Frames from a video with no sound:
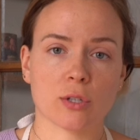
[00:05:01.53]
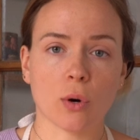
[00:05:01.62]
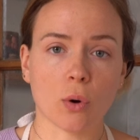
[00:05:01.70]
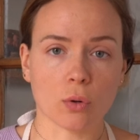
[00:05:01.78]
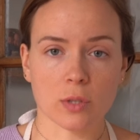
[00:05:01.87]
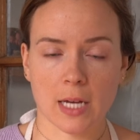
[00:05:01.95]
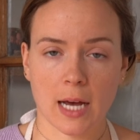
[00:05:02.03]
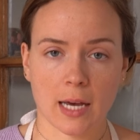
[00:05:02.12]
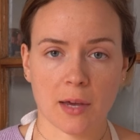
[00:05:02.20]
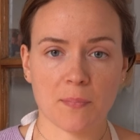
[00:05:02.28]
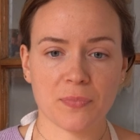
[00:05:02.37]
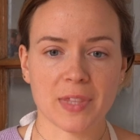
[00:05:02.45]
the whole
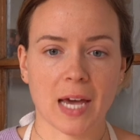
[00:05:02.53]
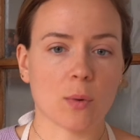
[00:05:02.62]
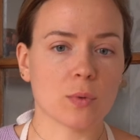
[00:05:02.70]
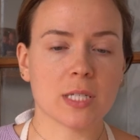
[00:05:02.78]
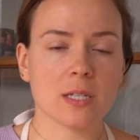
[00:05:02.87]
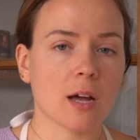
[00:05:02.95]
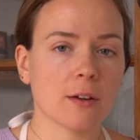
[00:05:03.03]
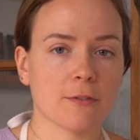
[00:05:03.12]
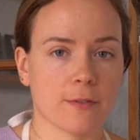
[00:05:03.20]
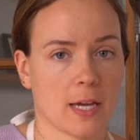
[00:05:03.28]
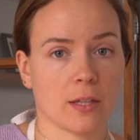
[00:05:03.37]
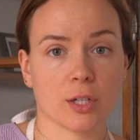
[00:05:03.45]
time, that was not a
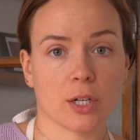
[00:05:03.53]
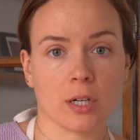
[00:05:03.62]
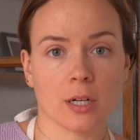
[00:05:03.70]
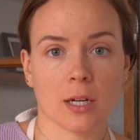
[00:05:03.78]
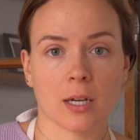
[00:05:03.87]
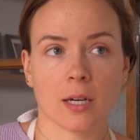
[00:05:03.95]
failure.